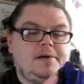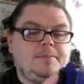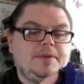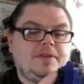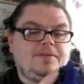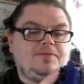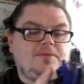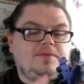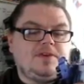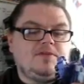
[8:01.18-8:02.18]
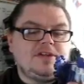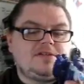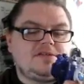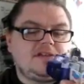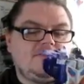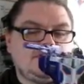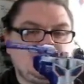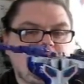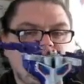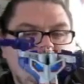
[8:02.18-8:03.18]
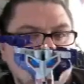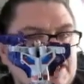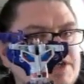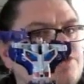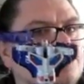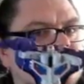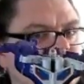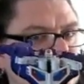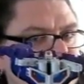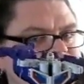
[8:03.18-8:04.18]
But there is several different variations